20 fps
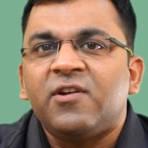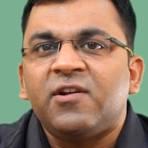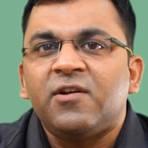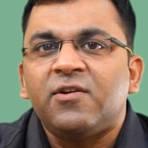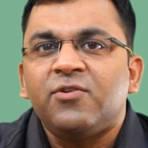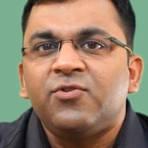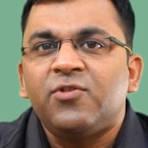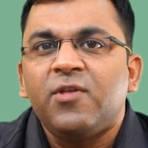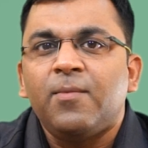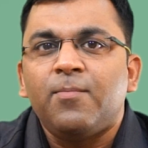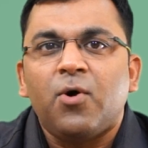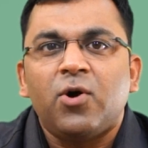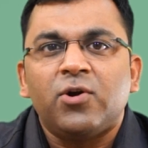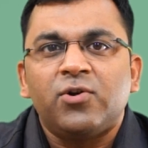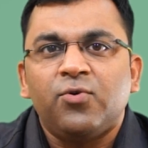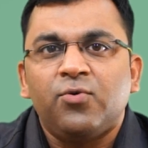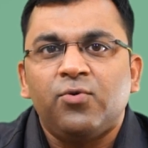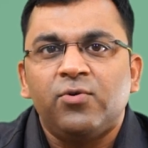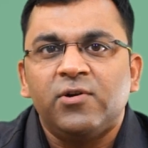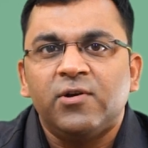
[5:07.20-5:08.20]
returned to the
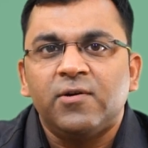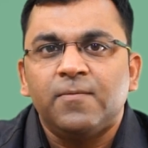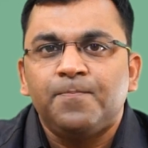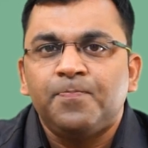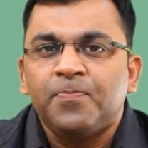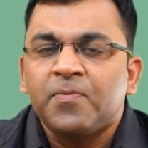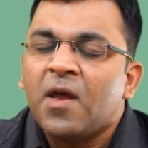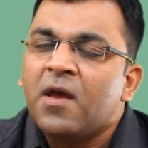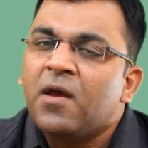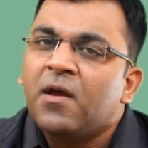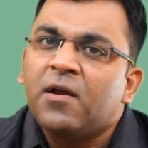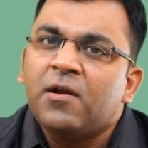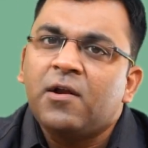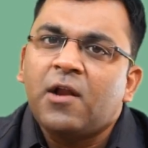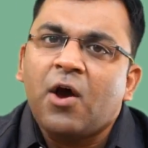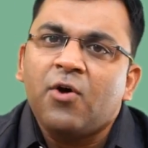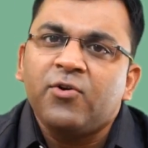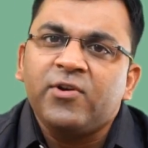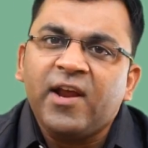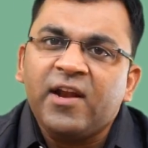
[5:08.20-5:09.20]
bondholder.
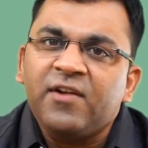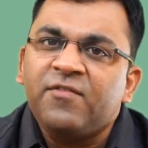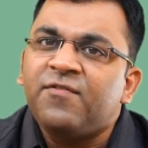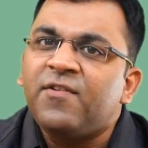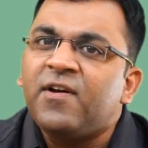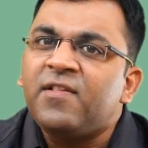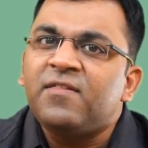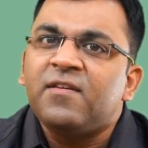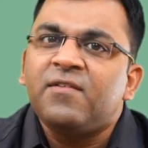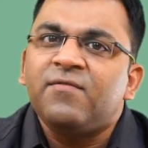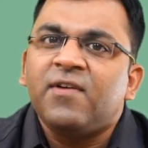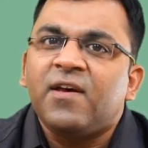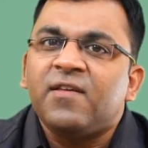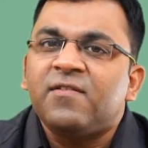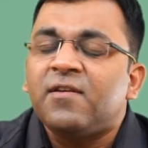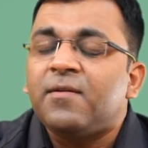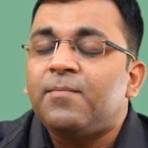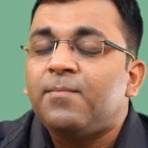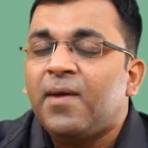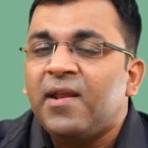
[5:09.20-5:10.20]
Now, debt funds
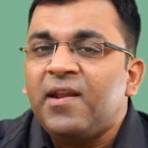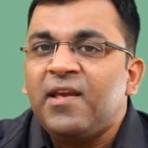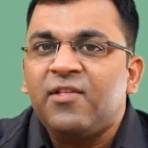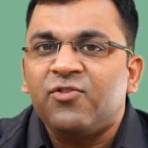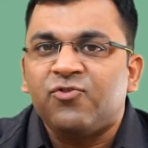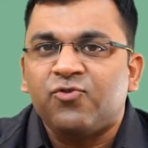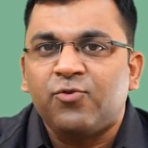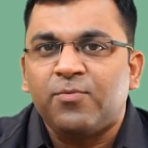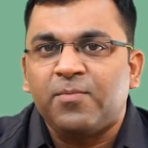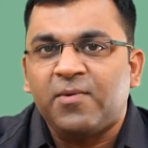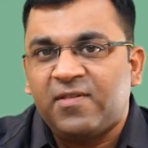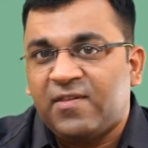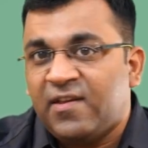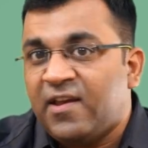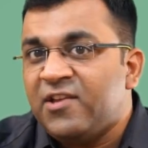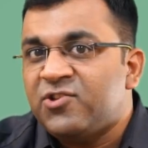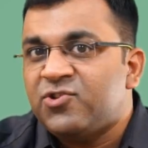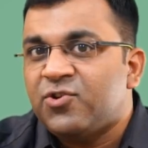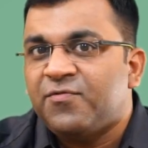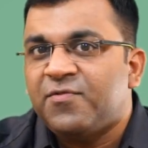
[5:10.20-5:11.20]
invest in many instruments,
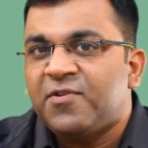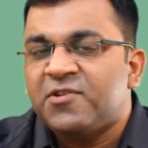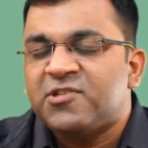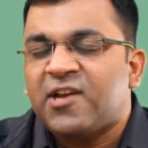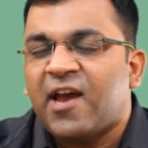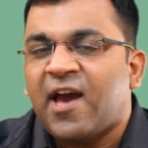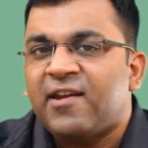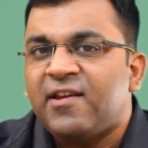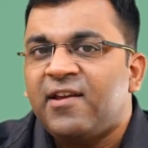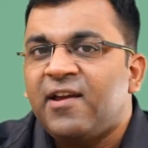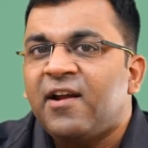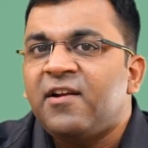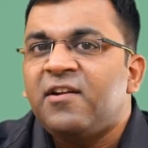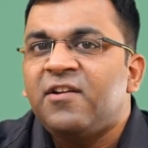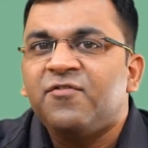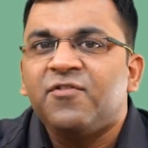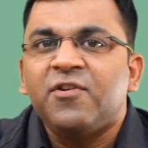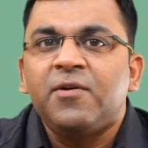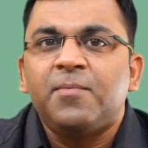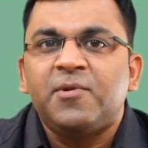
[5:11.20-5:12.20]
each of which carry a
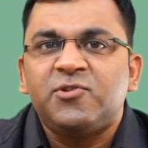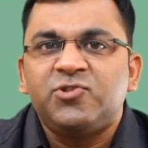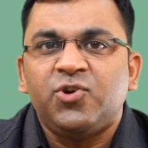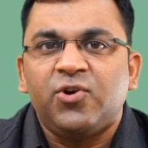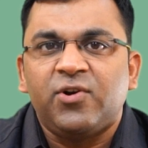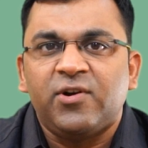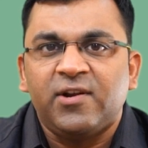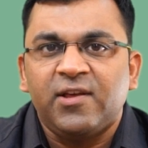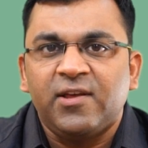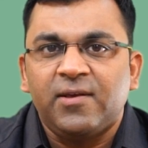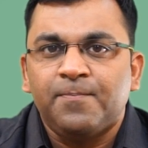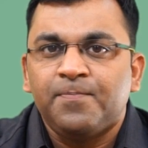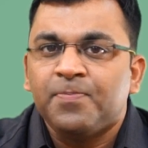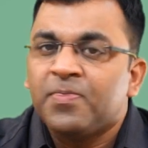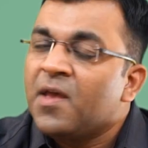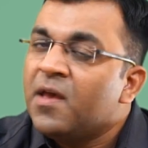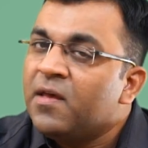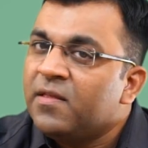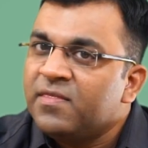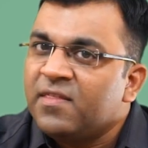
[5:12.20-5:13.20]
different maturity.
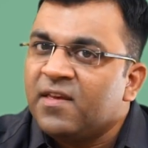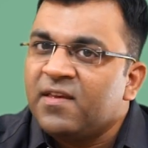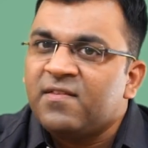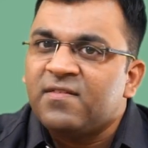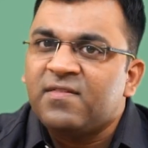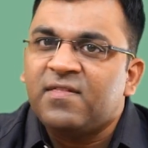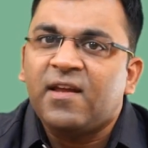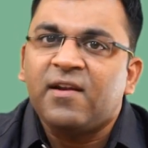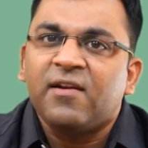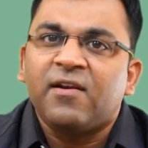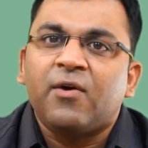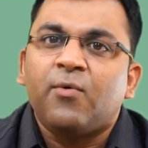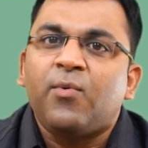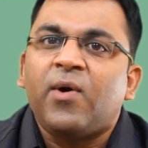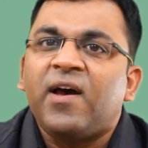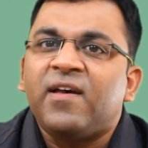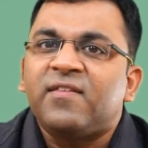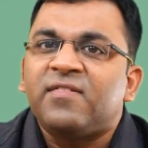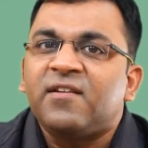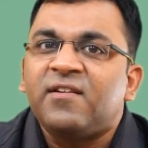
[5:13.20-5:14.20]
This then
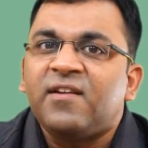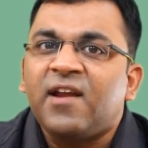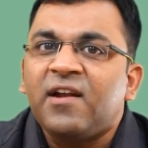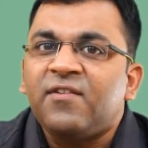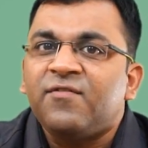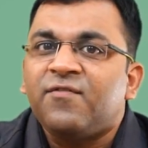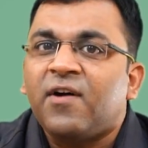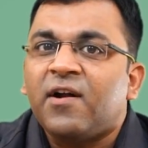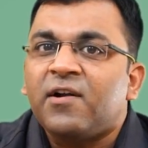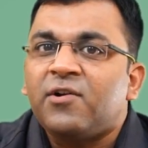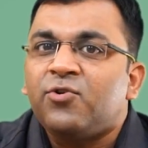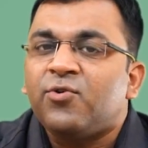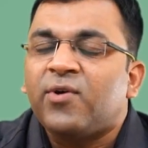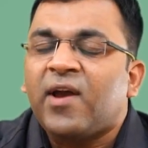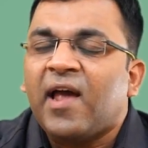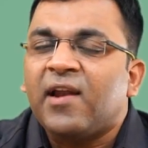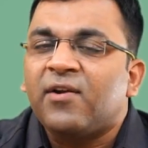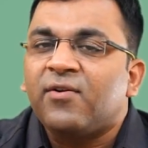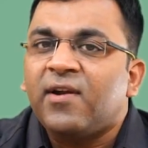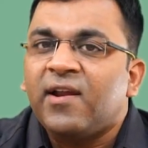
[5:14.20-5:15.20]
requires the debt fund to
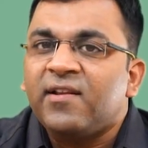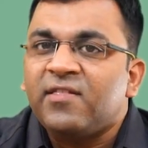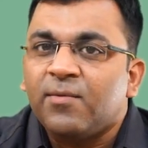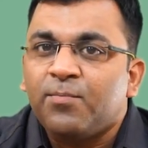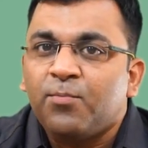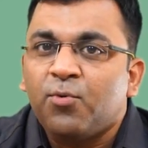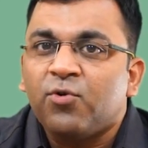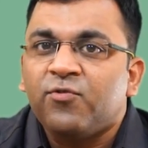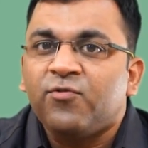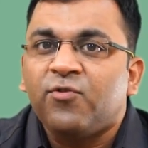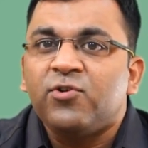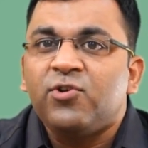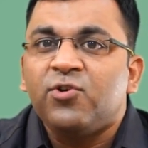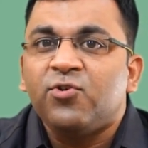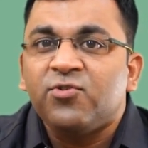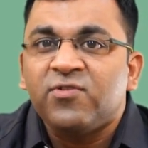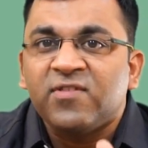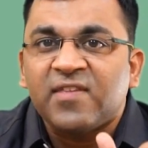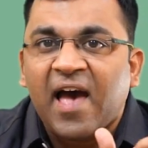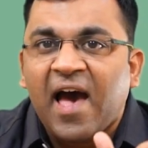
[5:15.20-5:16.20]
calculate the
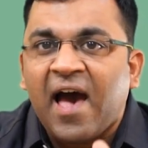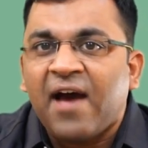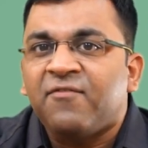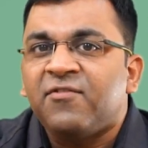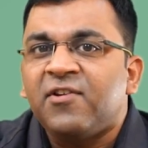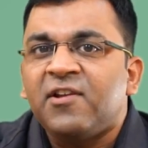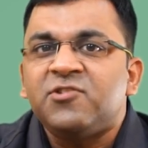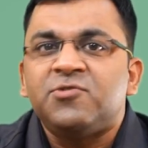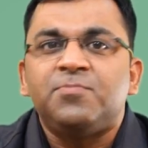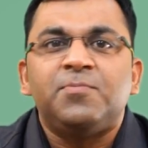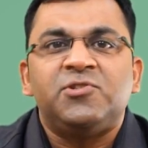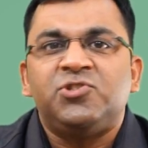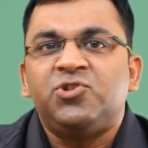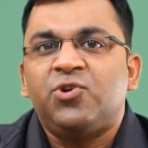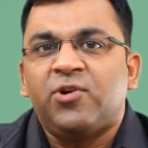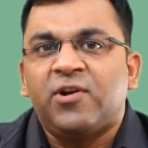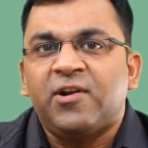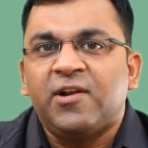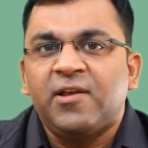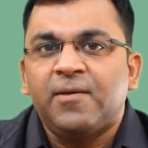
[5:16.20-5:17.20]
portfolio's average
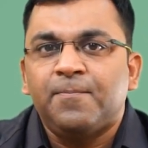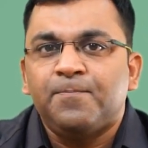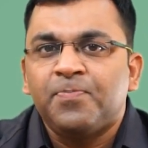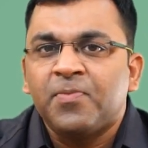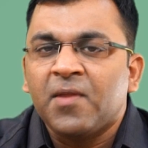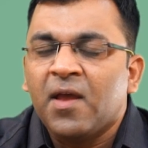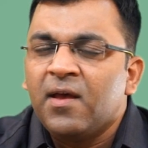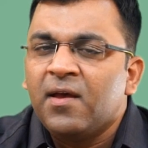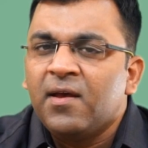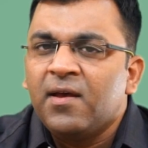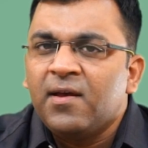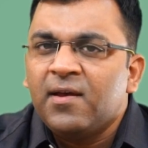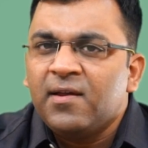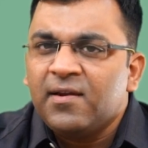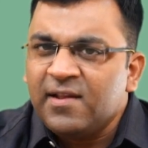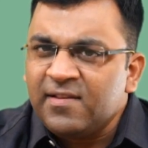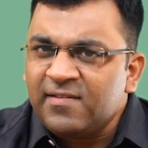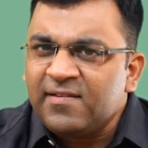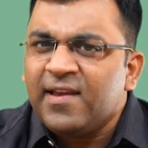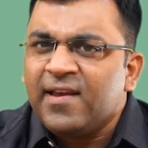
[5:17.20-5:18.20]
maturity.
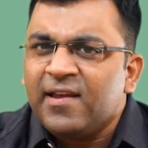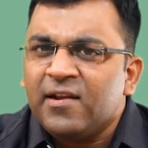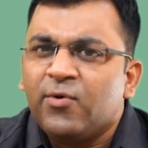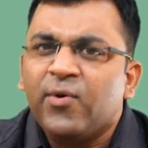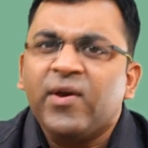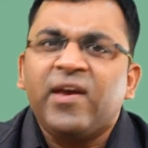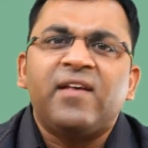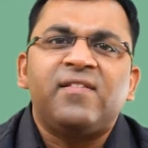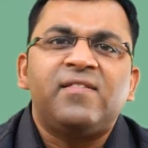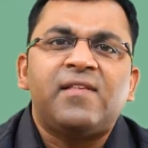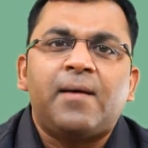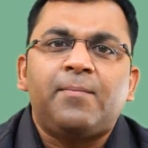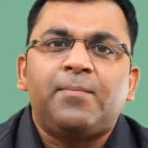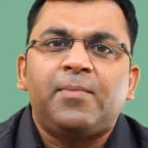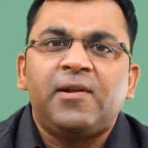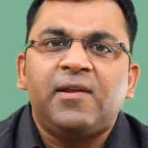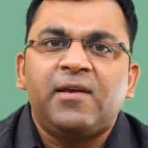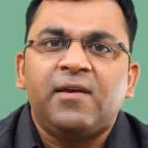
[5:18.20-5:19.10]
Let's take a quick example